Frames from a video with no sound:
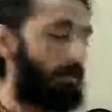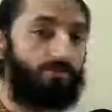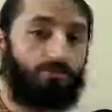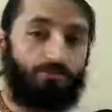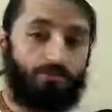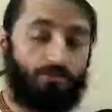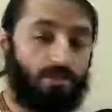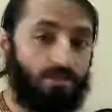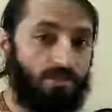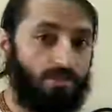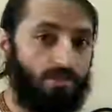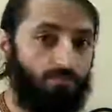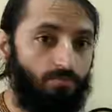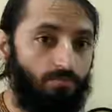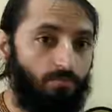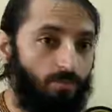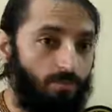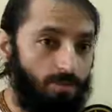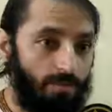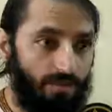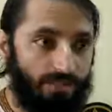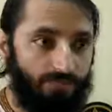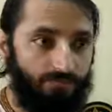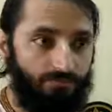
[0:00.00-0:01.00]
fearsome
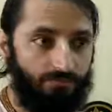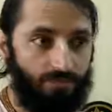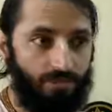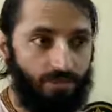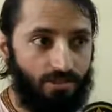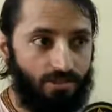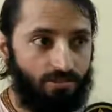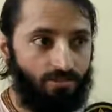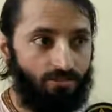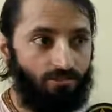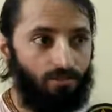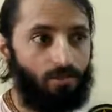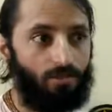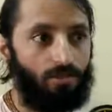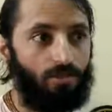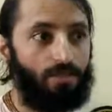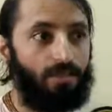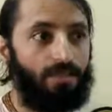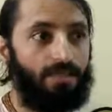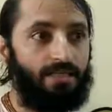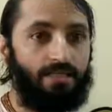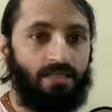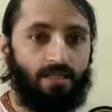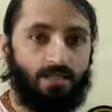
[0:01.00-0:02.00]
for the
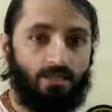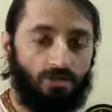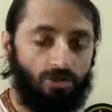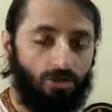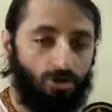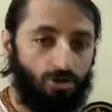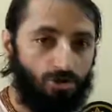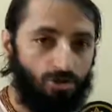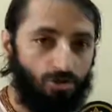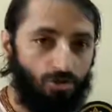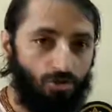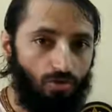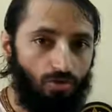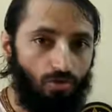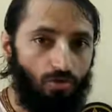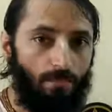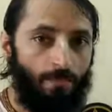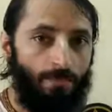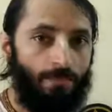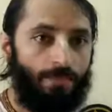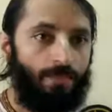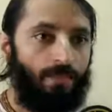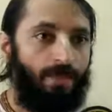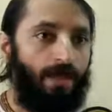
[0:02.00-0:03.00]
leaders
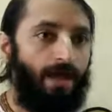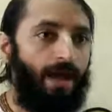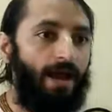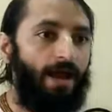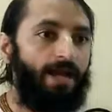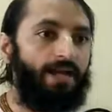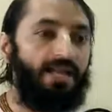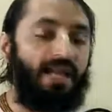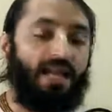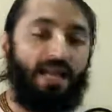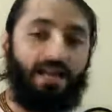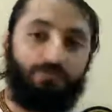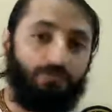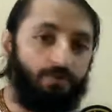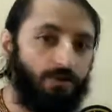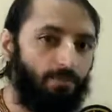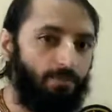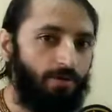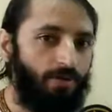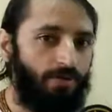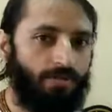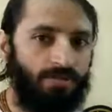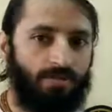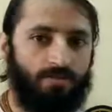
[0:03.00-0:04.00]
also and
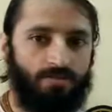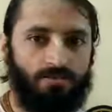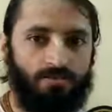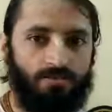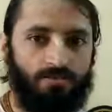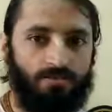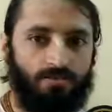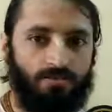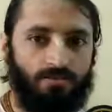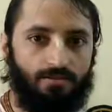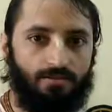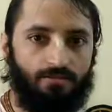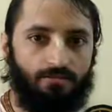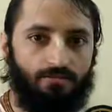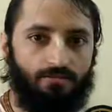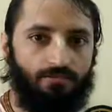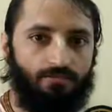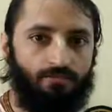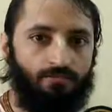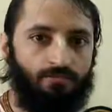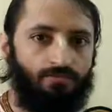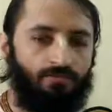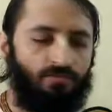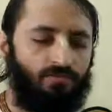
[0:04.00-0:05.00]
everybody else.
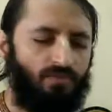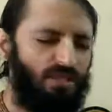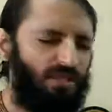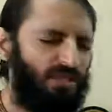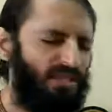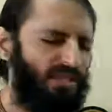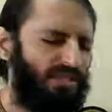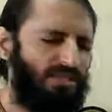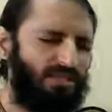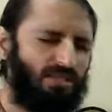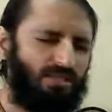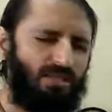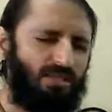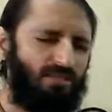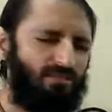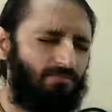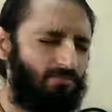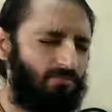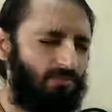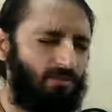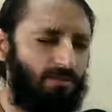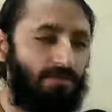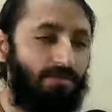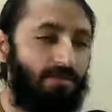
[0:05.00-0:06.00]
It's a
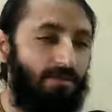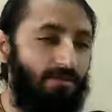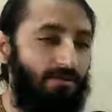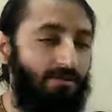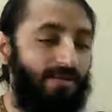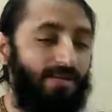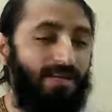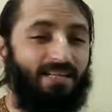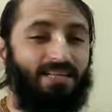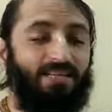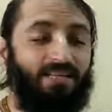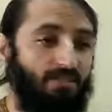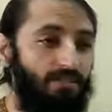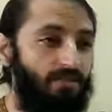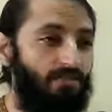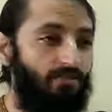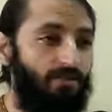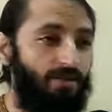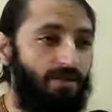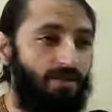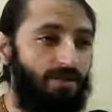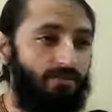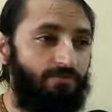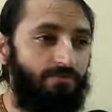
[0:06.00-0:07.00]
tranny. It's a
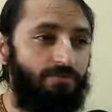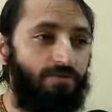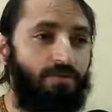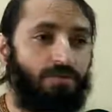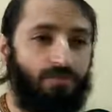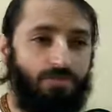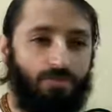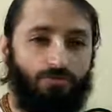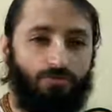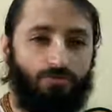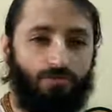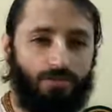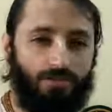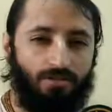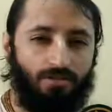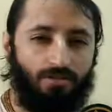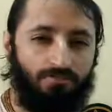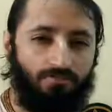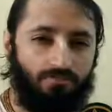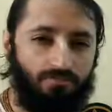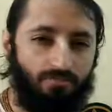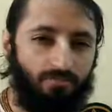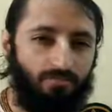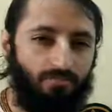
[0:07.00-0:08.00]
very difficult situation.
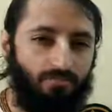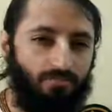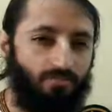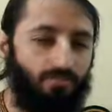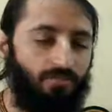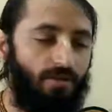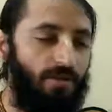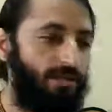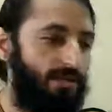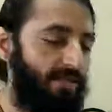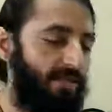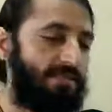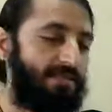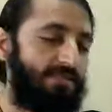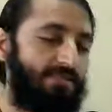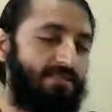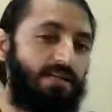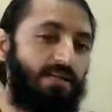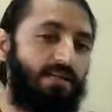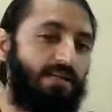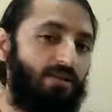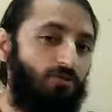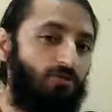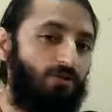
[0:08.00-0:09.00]
And that's
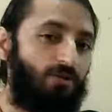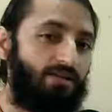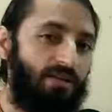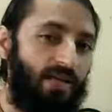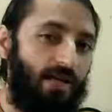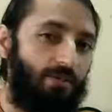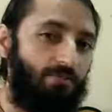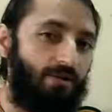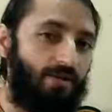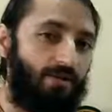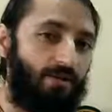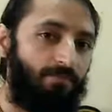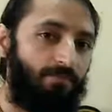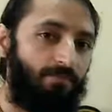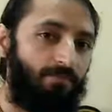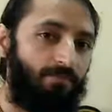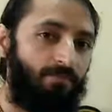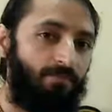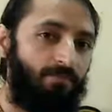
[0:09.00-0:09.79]
exactly what is happening.